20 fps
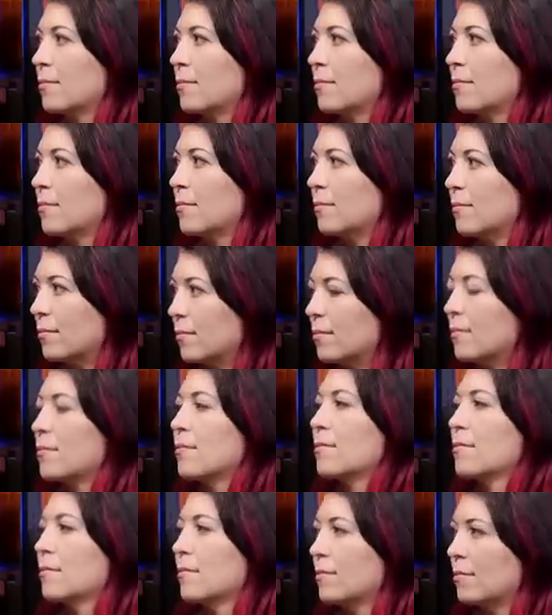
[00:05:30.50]

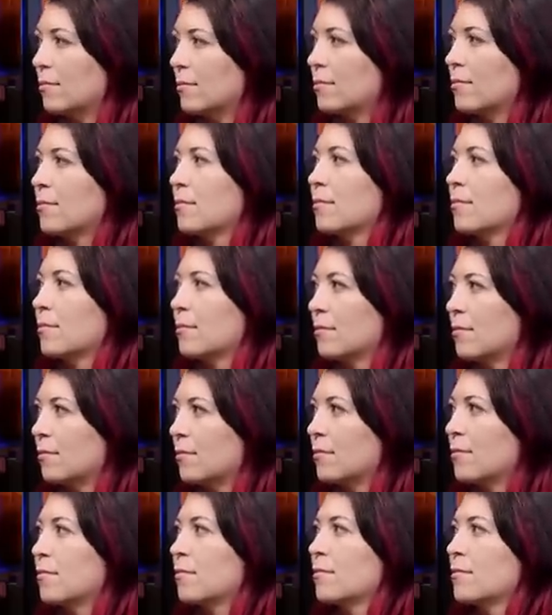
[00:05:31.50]

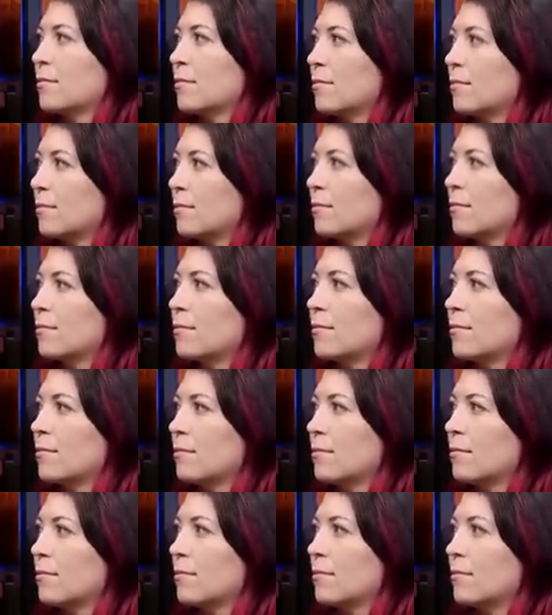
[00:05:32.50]

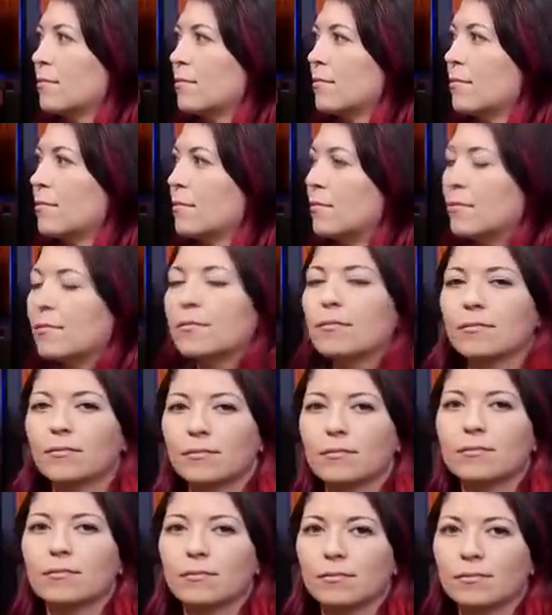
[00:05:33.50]

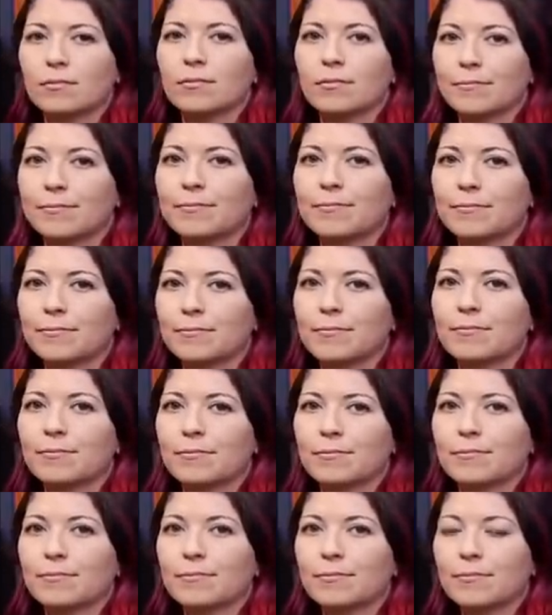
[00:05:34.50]

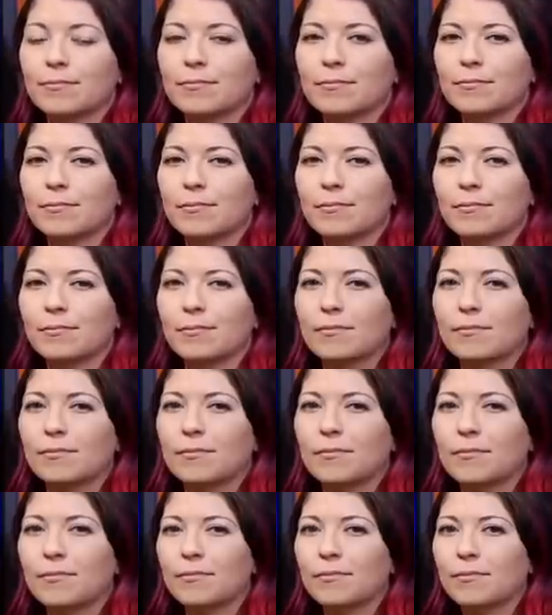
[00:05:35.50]

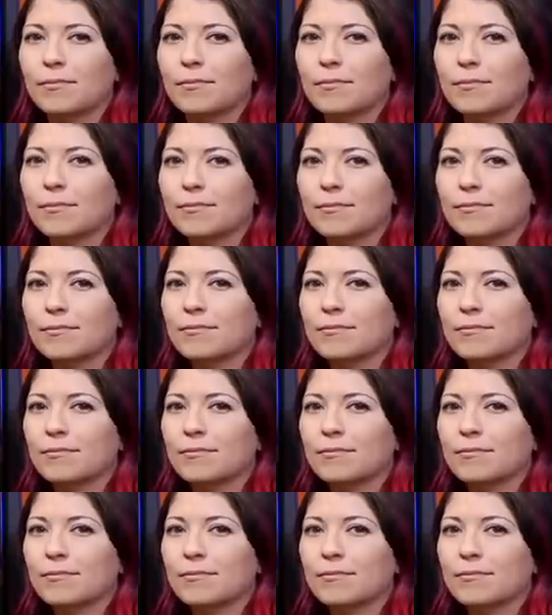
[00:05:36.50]
This person isn't speaking.